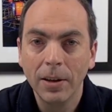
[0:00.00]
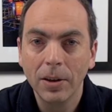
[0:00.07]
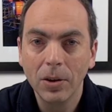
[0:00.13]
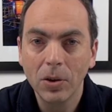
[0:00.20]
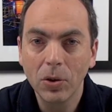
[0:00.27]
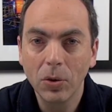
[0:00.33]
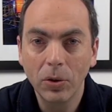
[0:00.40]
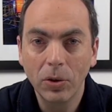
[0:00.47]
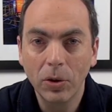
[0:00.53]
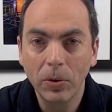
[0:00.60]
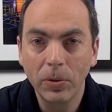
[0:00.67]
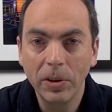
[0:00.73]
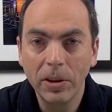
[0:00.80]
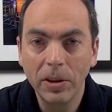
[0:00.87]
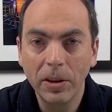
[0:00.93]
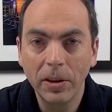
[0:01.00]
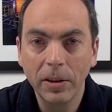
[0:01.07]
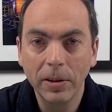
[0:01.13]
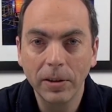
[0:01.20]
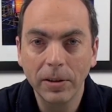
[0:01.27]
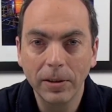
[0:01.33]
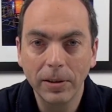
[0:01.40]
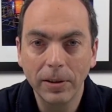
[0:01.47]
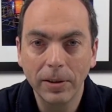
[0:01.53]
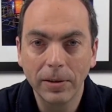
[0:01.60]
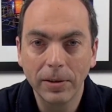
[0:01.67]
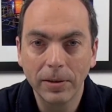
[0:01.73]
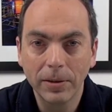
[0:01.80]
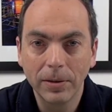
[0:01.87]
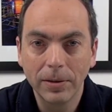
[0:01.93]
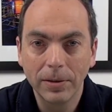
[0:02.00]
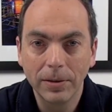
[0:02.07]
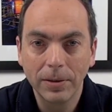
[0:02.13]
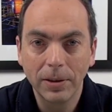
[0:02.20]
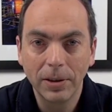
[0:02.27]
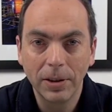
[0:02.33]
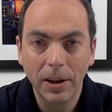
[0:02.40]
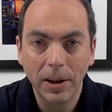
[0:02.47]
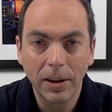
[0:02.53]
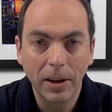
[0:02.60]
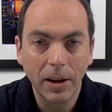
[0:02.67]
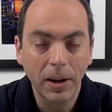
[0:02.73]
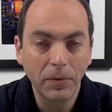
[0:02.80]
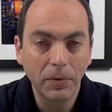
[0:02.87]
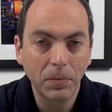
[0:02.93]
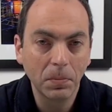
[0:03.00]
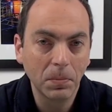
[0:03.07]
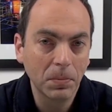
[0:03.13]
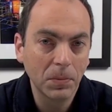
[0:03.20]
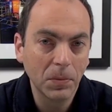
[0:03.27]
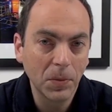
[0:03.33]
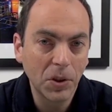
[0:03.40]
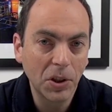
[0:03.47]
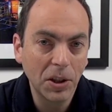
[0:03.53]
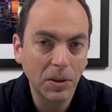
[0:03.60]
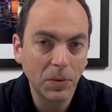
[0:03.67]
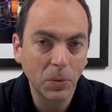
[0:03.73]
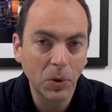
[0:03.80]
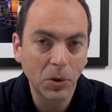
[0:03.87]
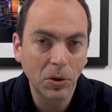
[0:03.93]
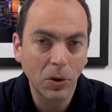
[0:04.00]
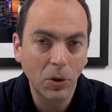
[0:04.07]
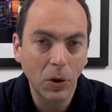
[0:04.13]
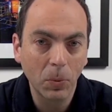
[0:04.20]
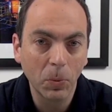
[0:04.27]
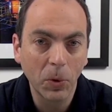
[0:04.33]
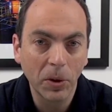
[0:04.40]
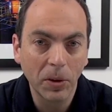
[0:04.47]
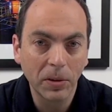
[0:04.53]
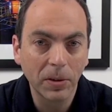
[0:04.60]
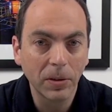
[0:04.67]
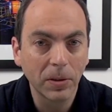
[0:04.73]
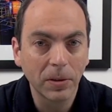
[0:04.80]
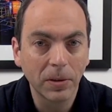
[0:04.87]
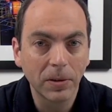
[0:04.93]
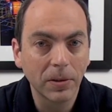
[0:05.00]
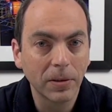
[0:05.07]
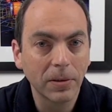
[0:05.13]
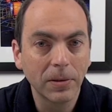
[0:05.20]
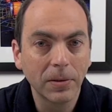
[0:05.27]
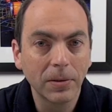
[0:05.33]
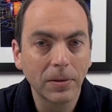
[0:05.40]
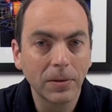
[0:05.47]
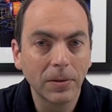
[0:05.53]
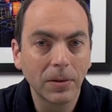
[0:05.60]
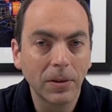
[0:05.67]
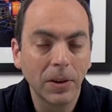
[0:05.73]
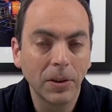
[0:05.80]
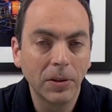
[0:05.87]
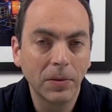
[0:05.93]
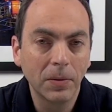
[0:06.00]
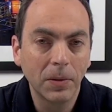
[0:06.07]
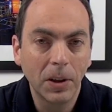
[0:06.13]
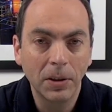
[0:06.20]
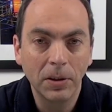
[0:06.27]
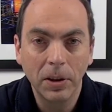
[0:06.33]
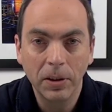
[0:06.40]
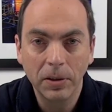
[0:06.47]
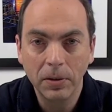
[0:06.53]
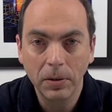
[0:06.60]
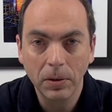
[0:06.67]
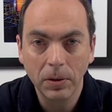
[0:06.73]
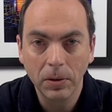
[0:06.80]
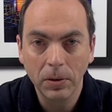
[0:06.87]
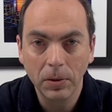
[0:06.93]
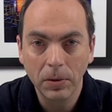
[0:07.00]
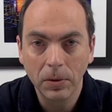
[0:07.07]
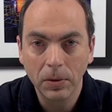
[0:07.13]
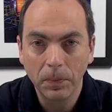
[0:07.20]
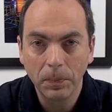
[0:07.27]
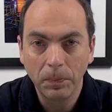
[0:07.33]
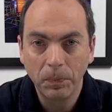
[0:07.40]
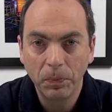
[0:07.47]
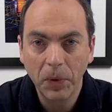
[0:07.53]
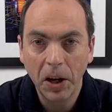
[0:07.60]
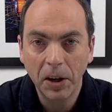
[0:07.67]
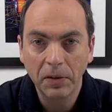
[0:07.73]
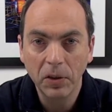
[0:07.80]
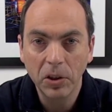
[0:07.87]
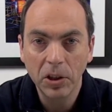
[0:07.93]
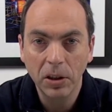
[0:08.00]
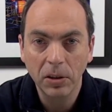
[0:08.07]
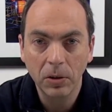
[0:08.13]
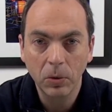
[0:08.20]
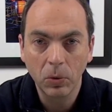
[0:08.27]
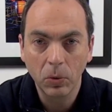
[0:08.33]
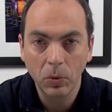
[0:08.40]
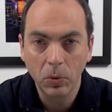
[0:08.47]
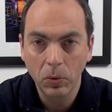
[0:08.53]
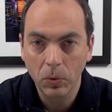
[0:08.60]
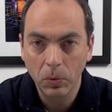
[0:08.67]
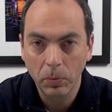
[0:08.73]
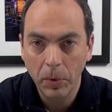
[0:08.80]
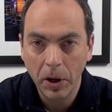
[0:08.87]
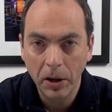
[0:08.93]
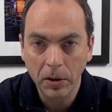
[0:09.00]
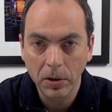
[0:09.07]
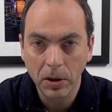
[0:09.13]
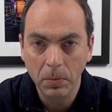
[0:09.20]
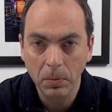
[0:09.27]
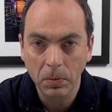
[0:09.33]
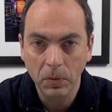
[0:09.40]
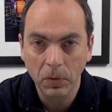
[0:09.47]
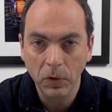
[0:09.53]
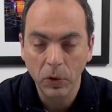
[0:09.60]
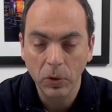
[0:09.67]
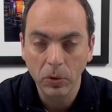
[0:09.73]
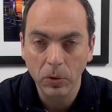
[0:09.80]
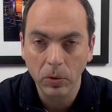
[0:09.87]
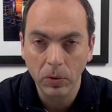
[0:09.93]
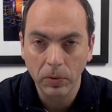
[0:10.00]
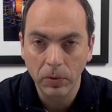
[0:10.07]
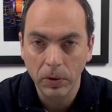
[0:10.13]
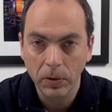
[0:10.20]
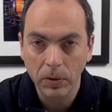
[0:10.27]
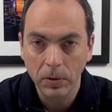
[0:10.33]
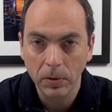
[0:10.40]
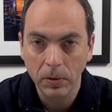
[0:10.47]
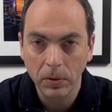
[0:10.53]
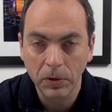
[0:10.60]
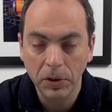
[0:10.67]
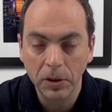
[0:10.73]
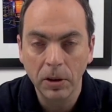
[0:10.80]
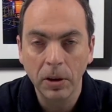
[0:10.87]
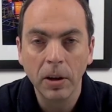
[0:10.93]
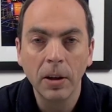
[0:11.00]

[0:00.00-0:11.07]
So the only thing that I've seen was the cormorant, and then I decided to make some photo of it.